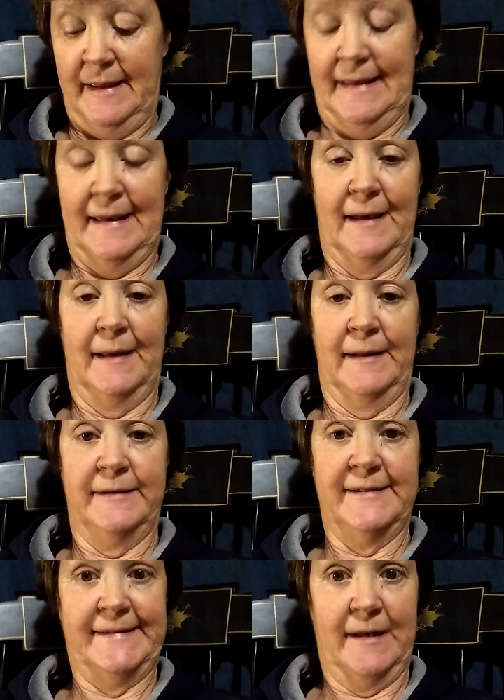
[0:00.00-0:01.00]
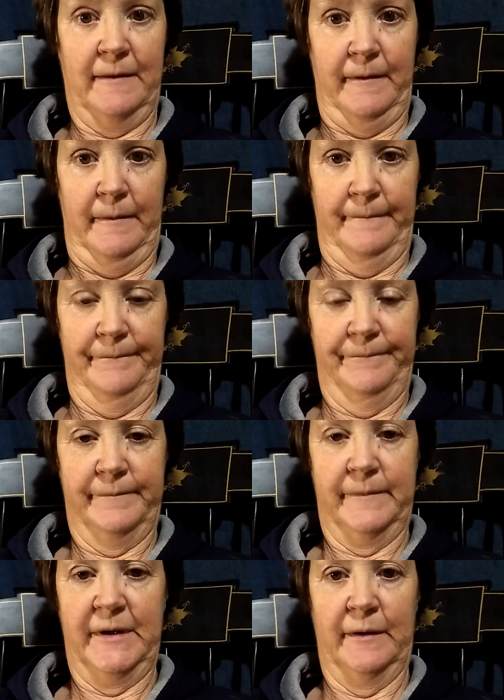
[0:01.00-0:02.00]
and to sell them,
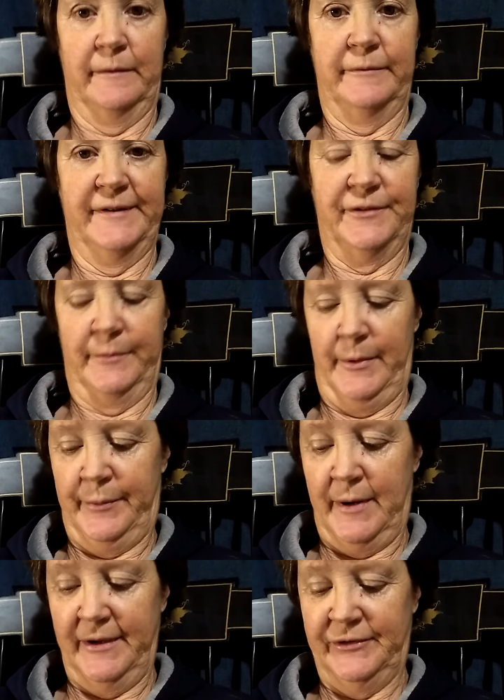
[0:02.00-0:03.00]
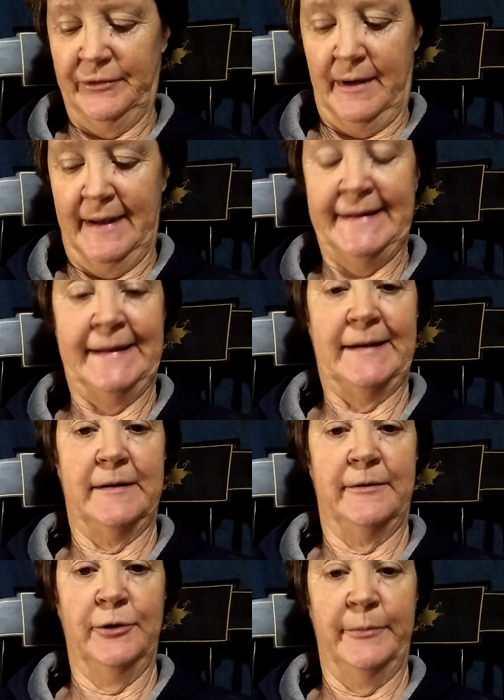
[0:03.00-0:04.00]
at a reasonable price. So I needed
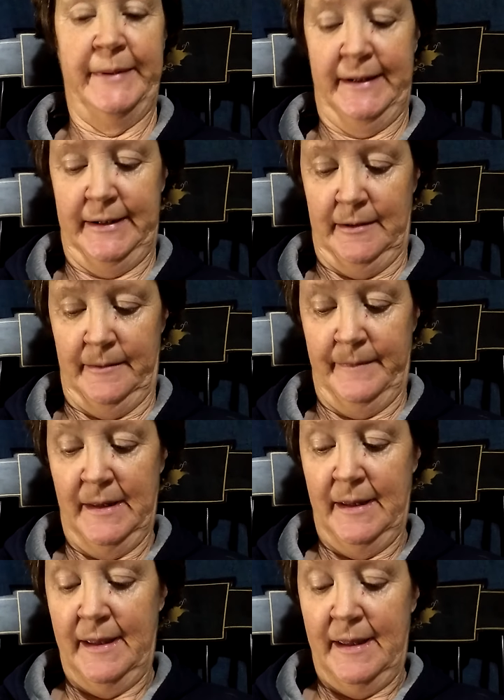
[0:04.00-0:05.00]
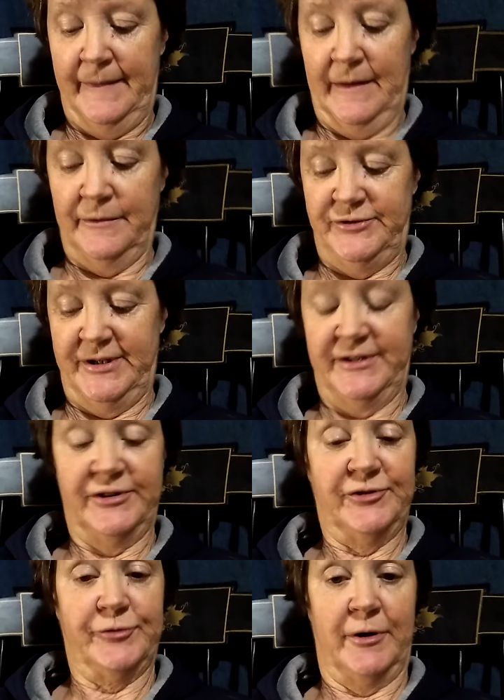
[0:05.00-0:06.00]
a new medium that was just
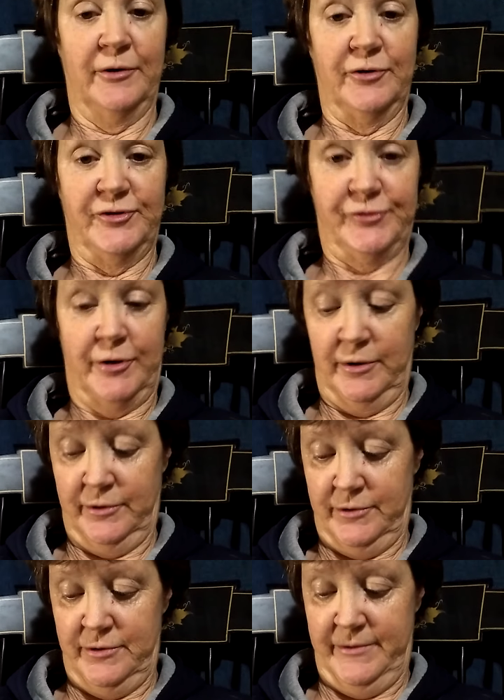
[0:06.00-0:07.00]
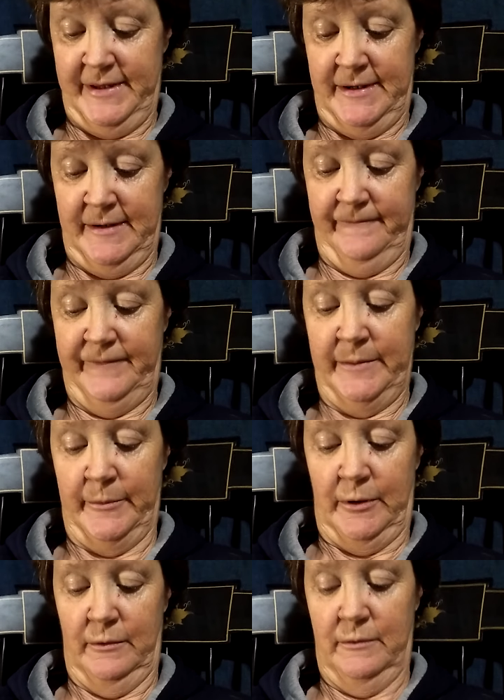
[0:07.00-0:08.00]
as strong or stronger than
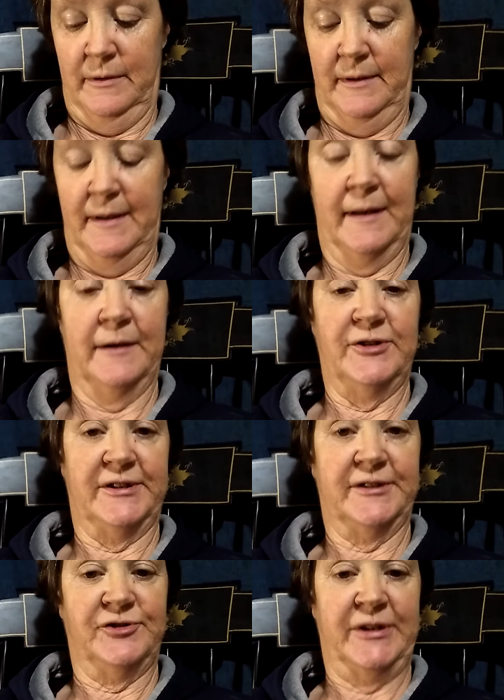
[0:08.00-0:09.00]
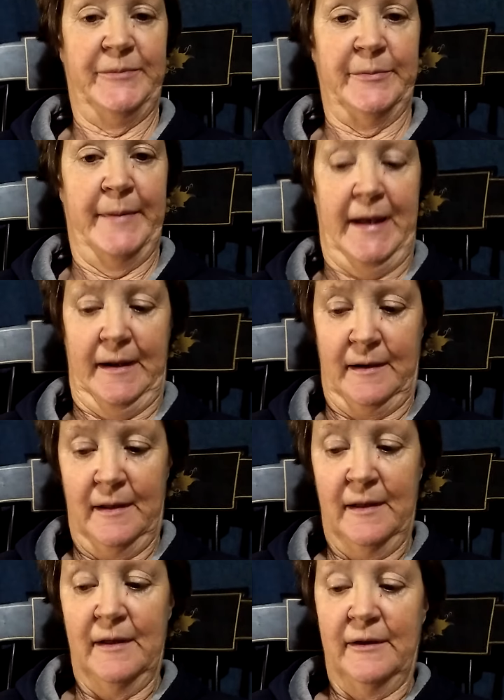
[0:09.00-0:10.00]
Fimo and just as cheap to make.
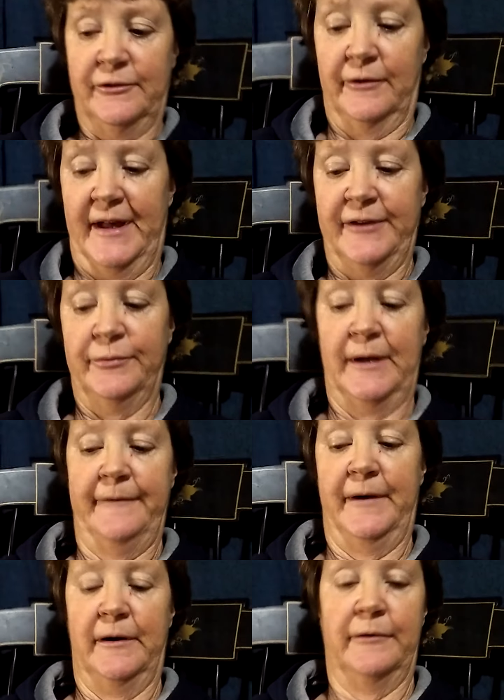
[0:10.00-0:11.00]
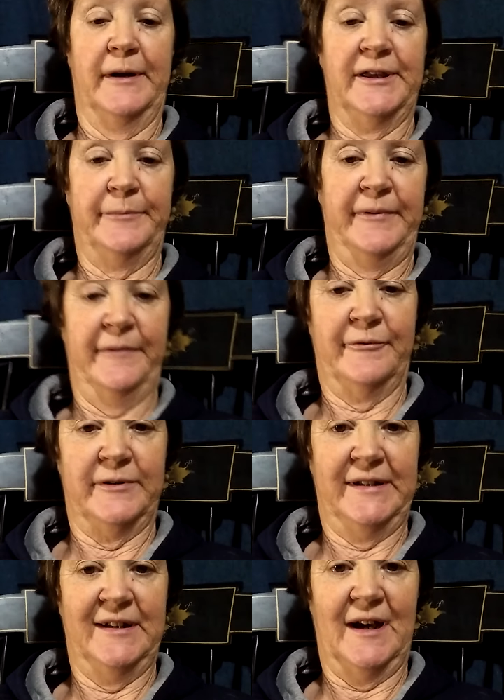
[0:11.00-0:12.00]
So that's when I found a recipe for
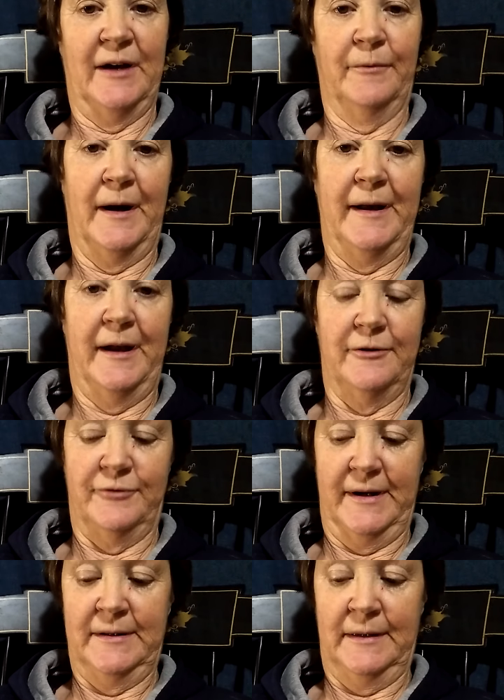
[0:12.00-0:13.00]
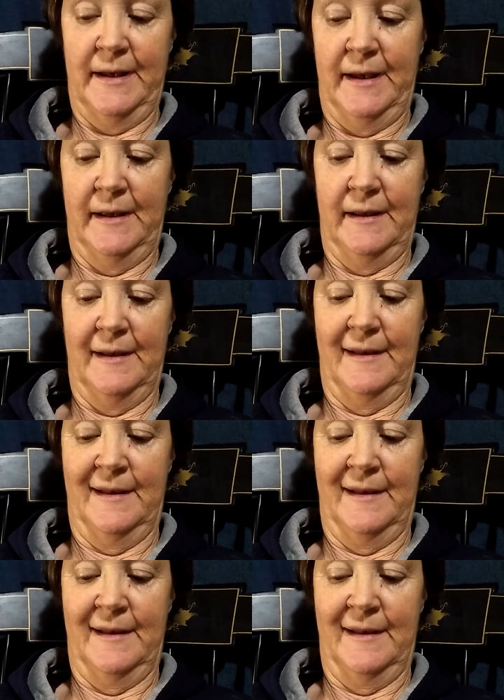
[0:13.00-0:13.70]
DIY air dry clay